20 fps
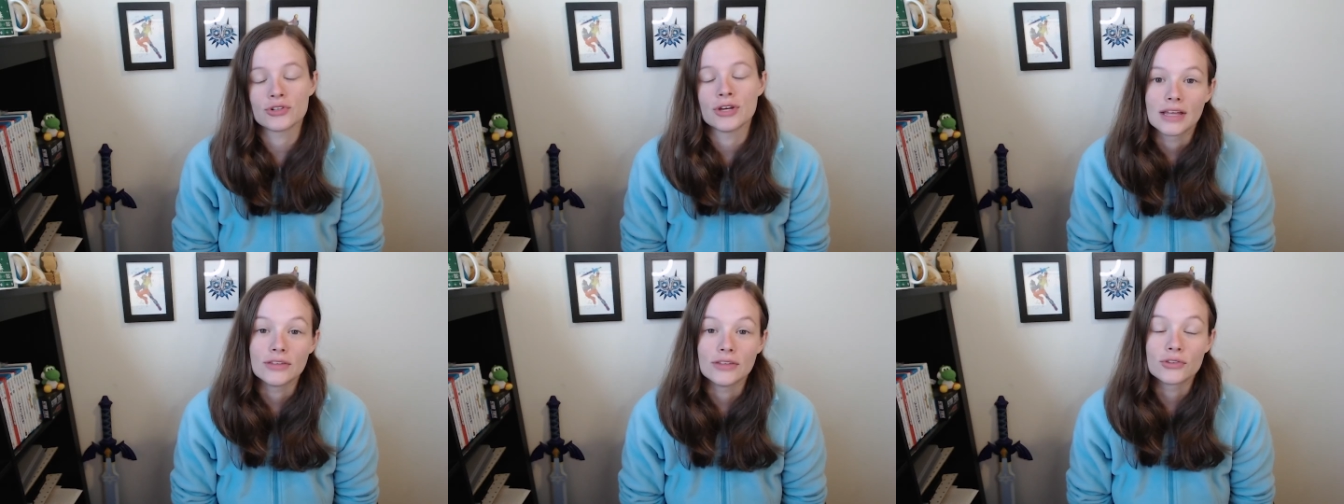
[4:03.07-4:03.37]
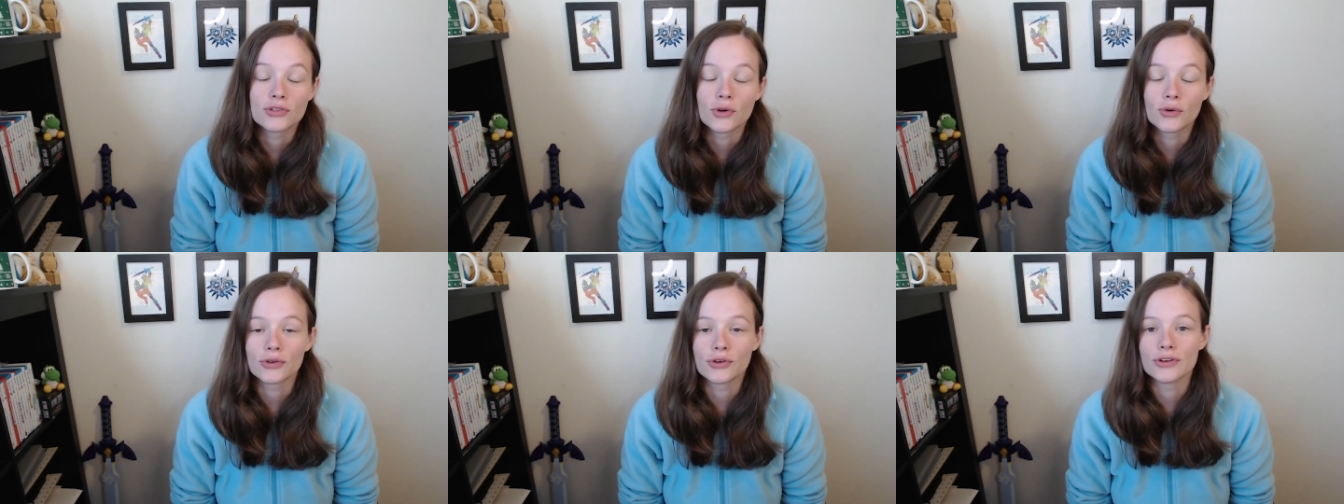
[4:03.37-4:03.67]
And
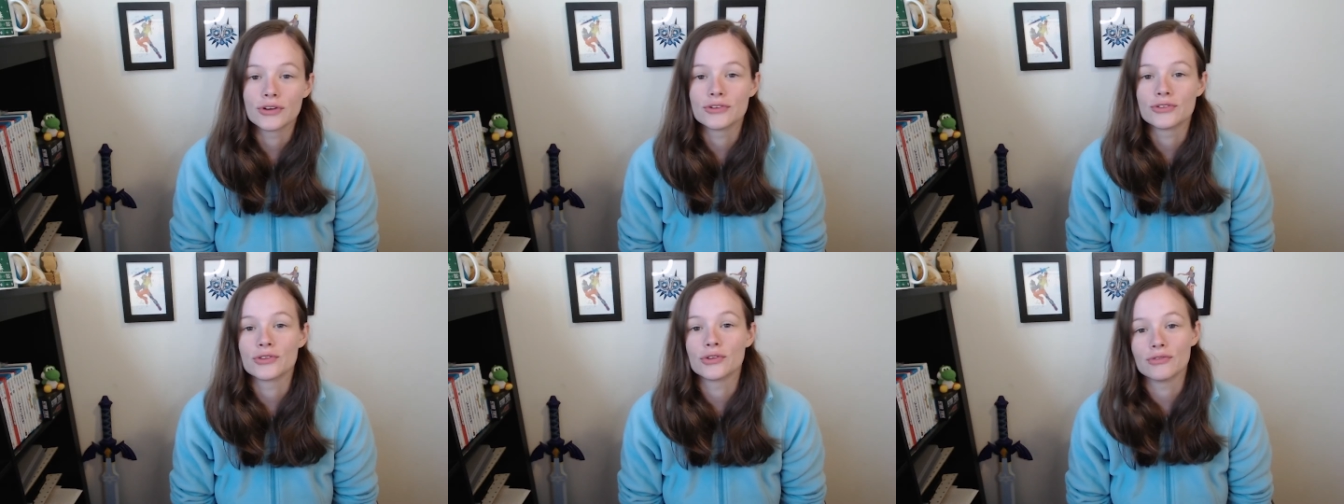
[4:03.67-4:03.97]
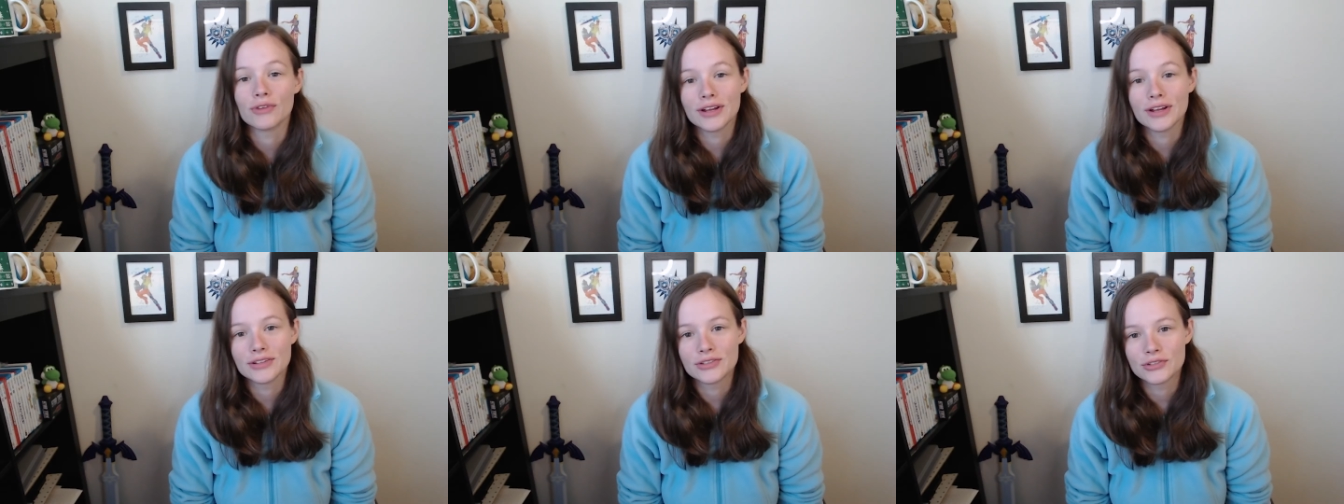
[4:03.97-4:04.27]
so there is the
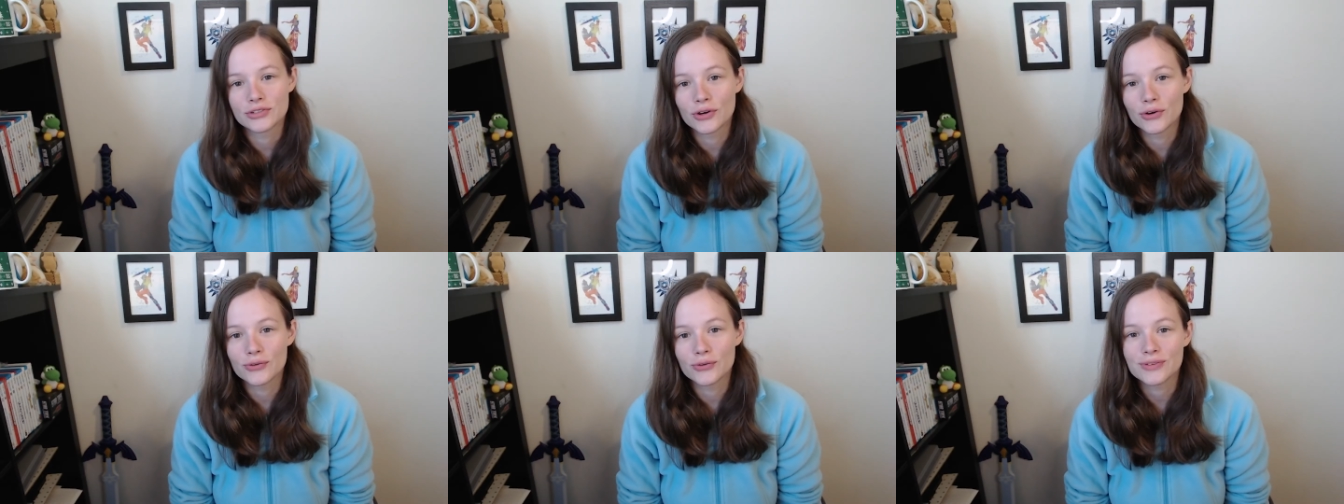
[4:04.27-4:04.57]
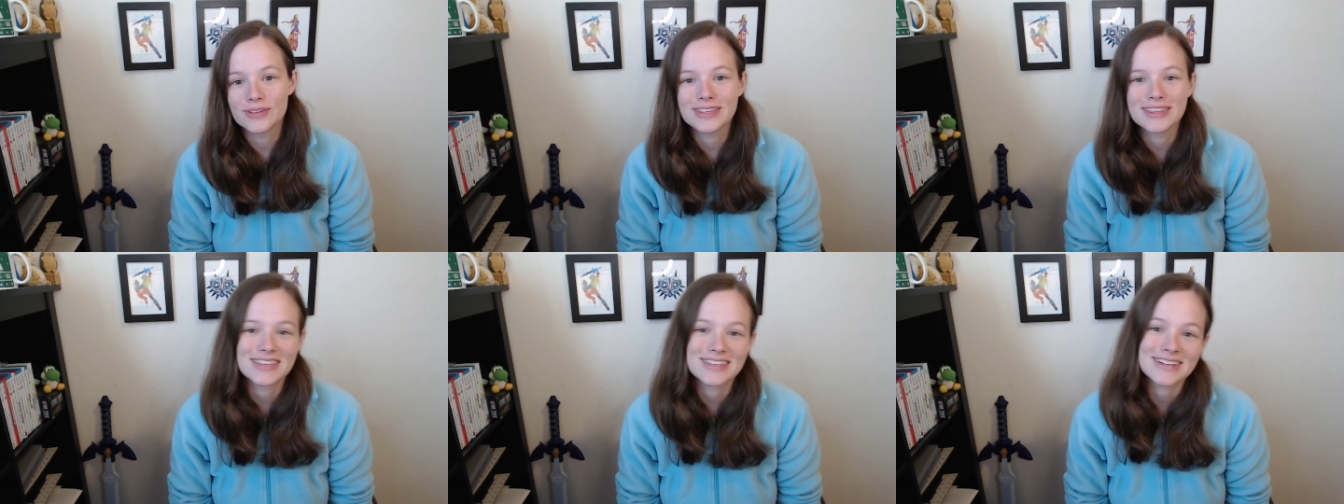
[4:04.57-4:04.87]
Redstone,
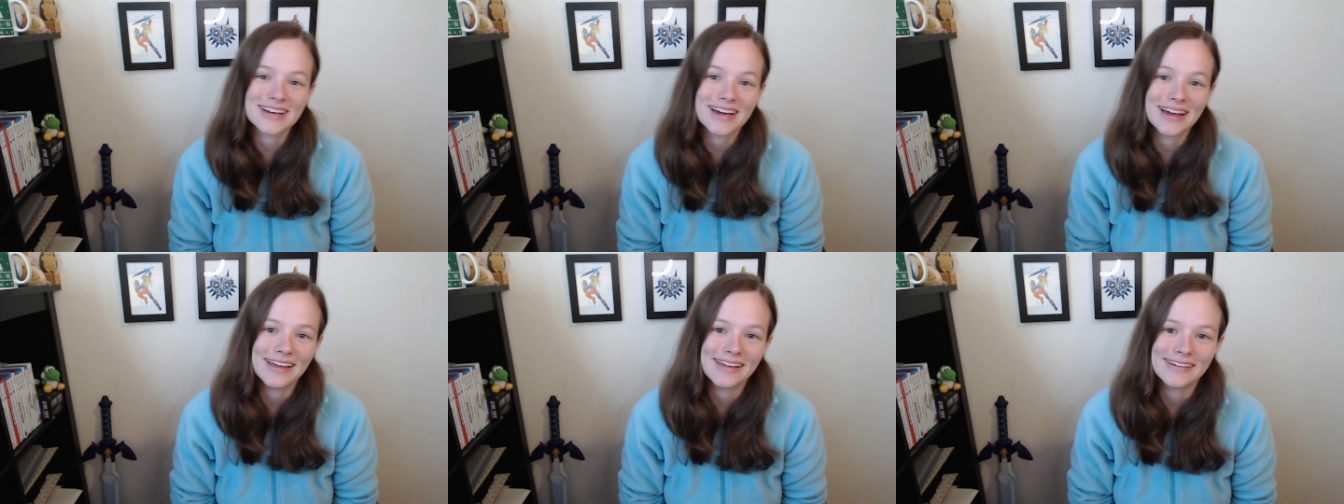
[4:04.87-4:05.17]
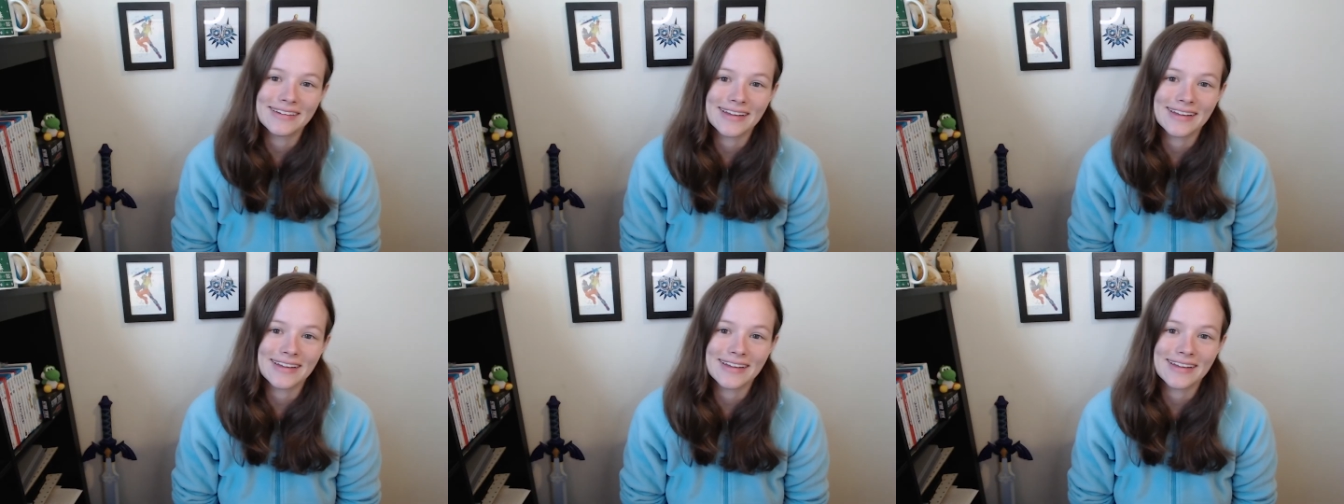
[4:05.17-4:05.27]
the Titan,